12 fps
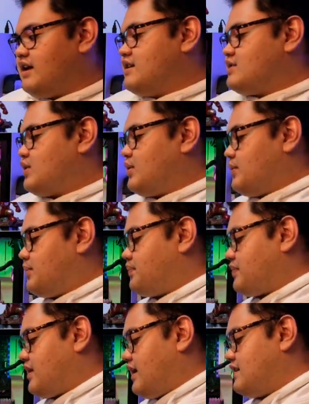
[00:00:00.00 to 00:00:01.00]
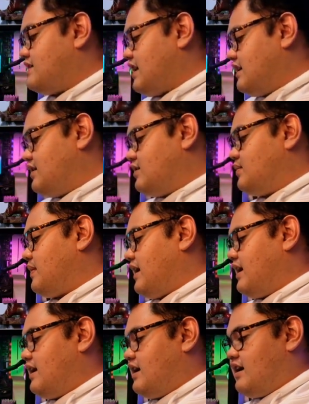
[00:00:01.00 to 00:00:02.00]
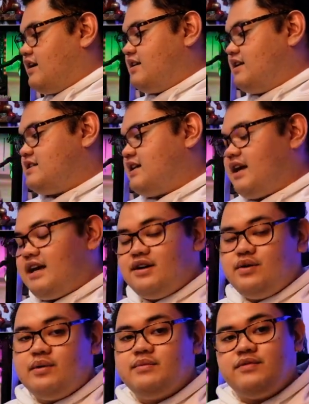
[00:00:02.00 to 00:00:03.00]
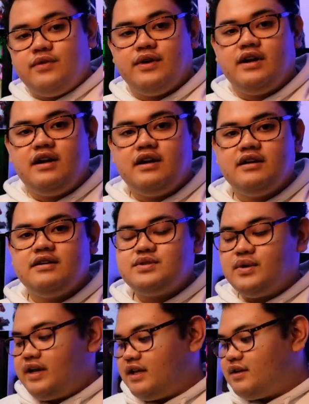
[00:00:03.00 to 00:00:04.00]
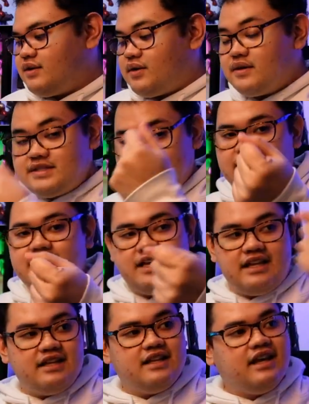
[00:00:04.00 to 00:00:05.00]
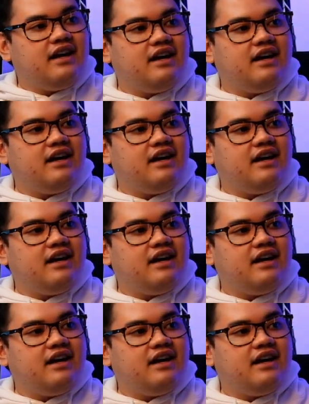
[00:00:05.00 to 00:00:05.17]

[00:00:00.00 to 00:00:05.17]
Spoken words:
So I decided to buy a DJI OM4 so I can go outside and